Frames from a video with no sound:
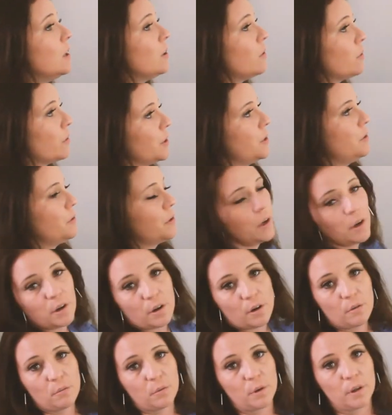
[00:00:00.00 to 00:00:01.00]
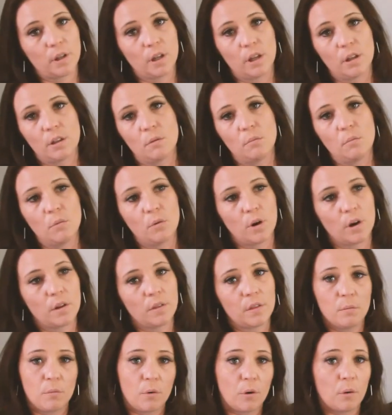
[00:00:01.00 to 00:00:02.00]
or you can go really the
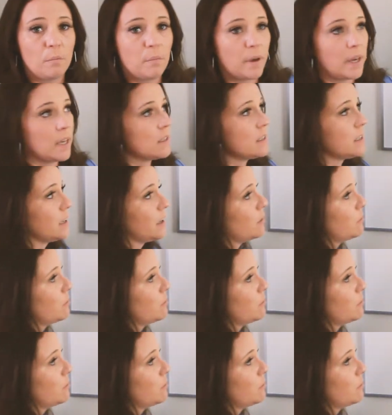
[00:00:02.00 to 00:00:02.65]
more basic